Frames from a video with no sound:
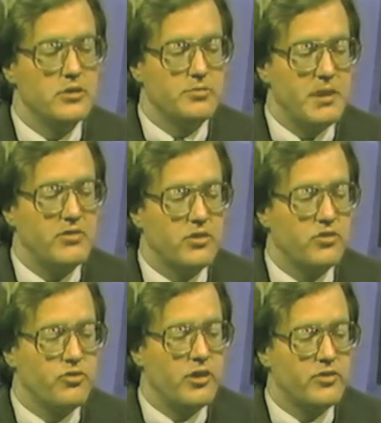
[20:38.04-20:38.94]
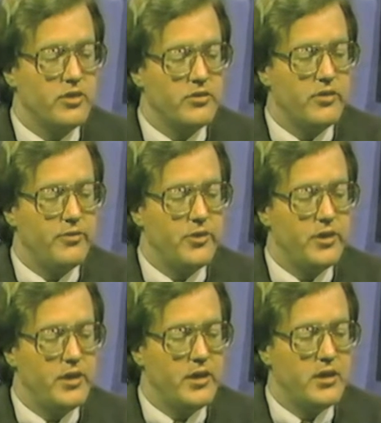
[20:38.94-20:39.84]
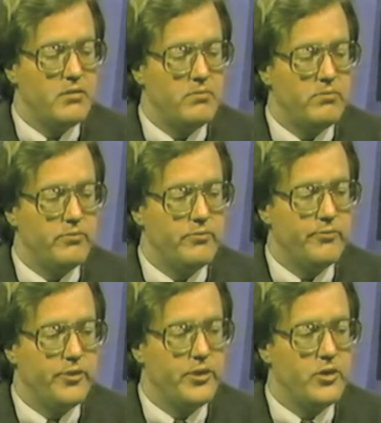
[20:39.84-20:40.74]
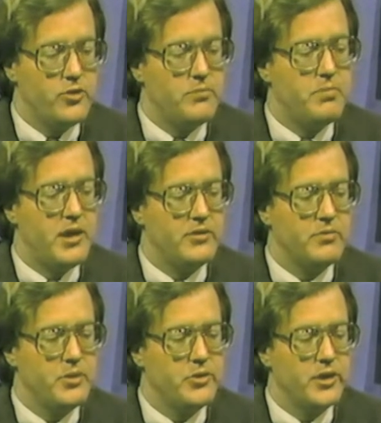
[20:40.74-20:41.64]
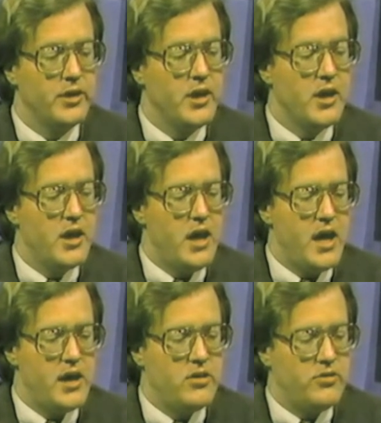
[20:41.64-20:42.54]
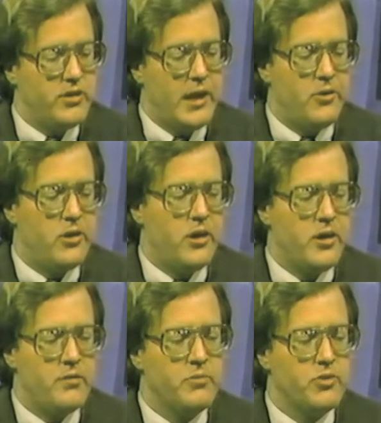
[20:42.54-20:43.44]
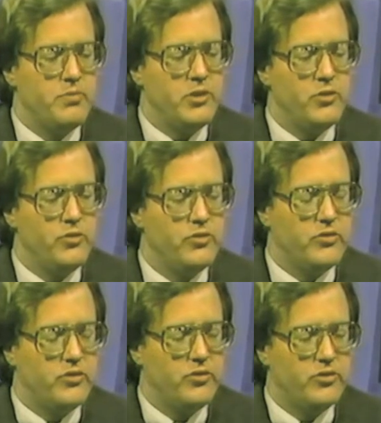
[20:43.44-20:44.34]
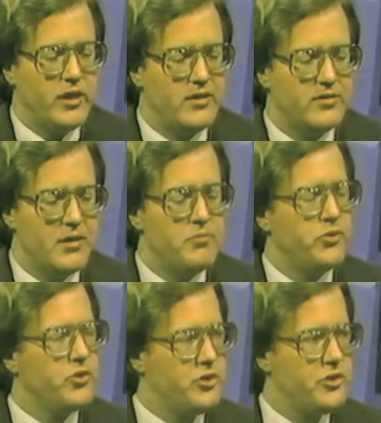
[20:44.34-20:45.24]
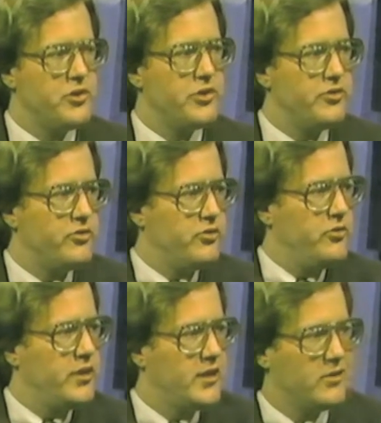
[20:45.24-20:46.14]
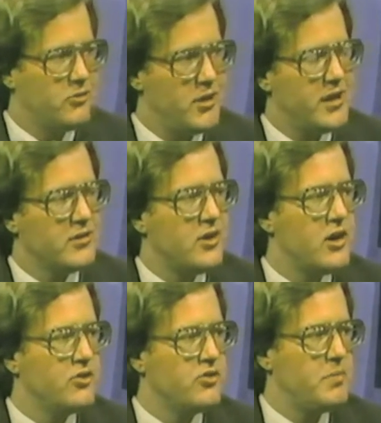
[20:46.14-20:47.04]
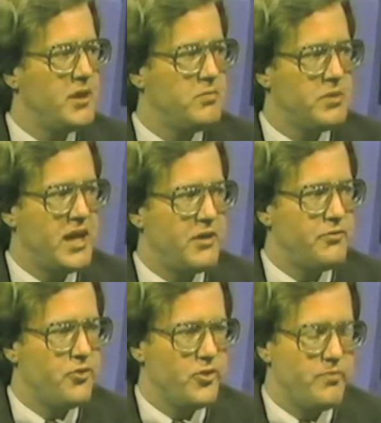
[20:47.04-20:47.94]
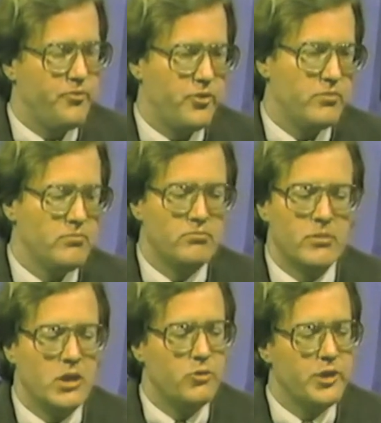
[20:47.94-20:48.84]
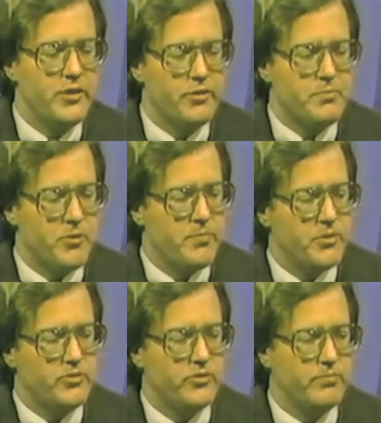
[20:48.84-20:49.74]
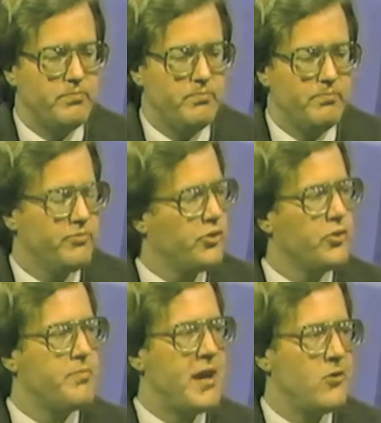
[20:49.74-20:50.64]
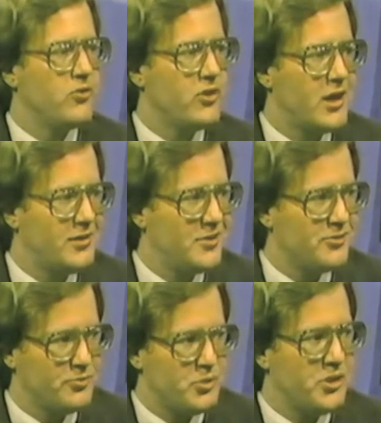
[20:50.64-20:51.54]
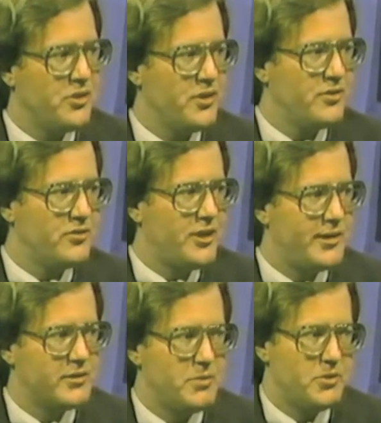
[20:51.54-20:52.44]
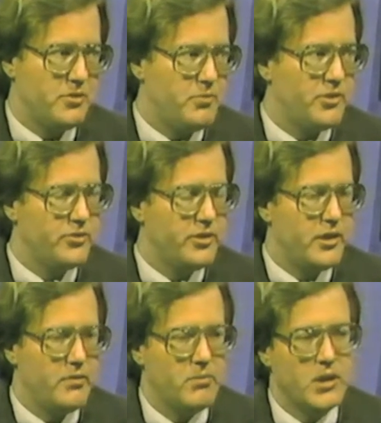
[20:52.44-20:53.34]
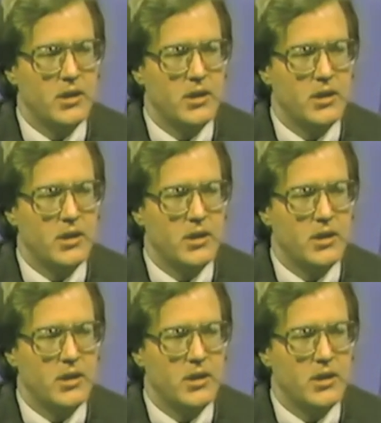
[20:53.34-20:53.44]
Space construction is a very good possibility, and our arm could be used to, say, assemble girders to create a large space platform for whatever purpose. Solar power satellites is one thing that's talked about at the present time.